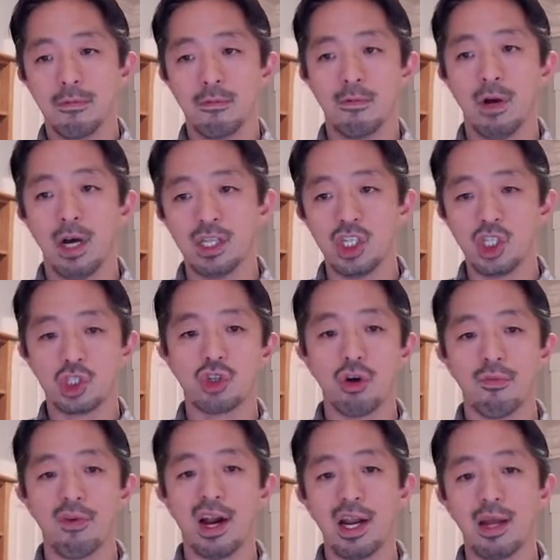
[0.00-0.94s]
additional
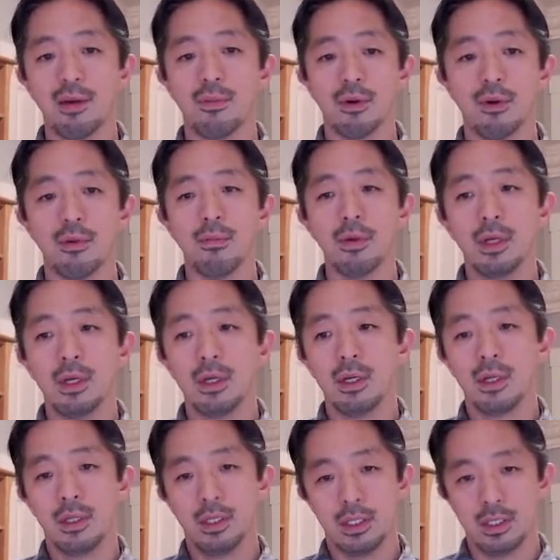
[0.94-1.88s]
variable,
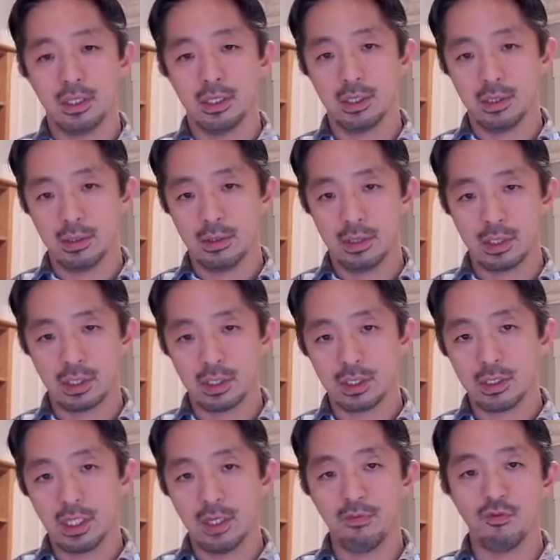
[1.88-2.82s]
the
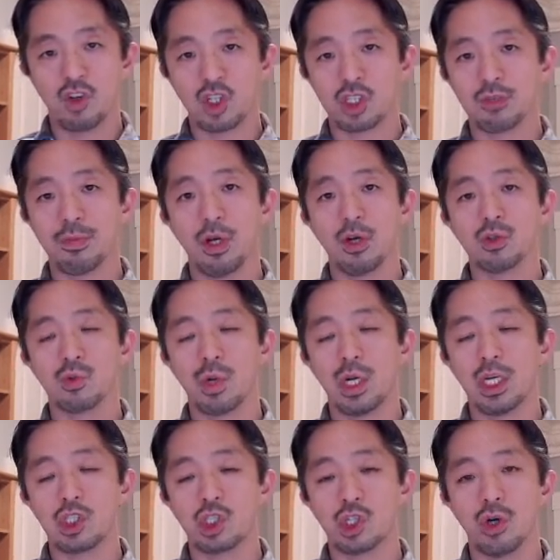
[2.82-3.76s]
inverse Mills
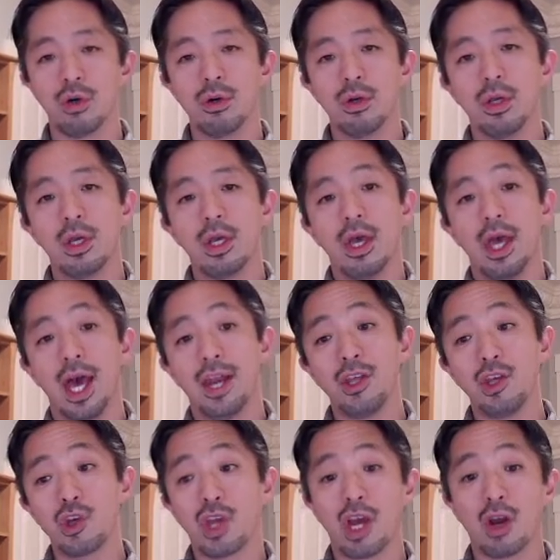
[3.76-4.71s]
ratio, and
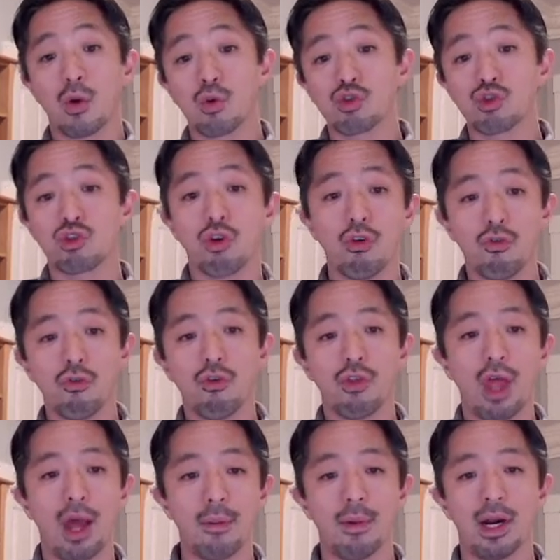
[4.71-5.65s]
you can control for
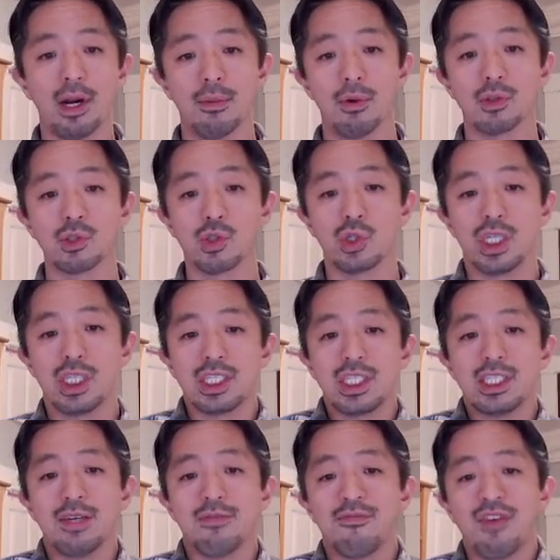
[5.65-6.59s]
that variable. So this is
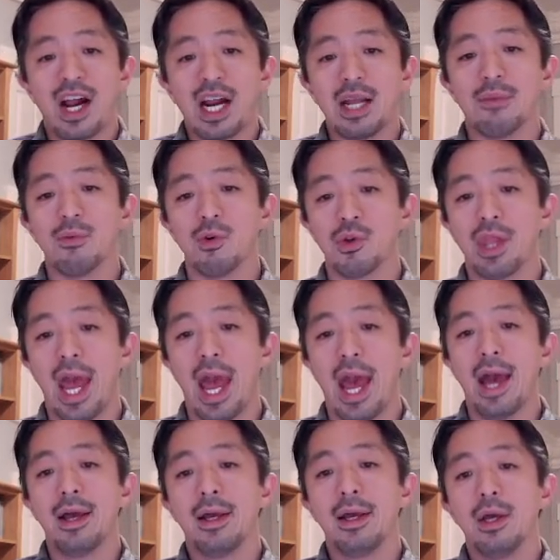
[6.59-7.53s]
a variable that
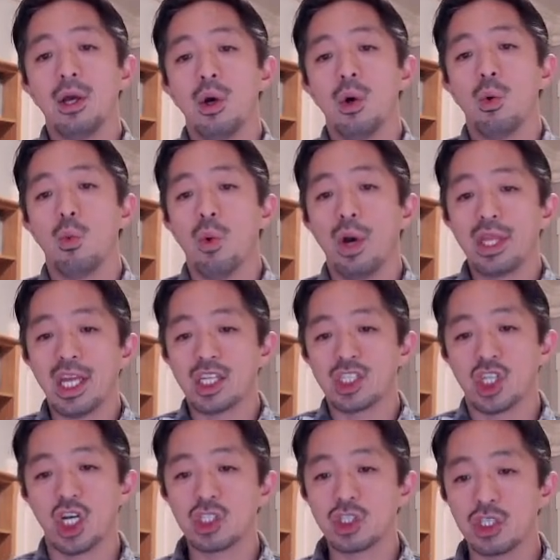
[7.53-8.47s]
when
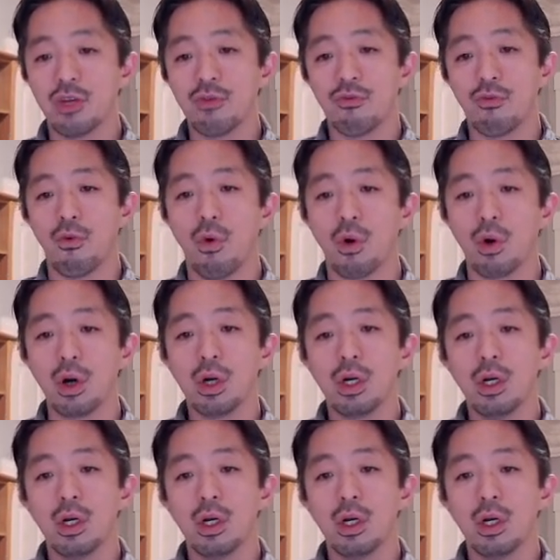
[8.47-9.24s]
adjusted for,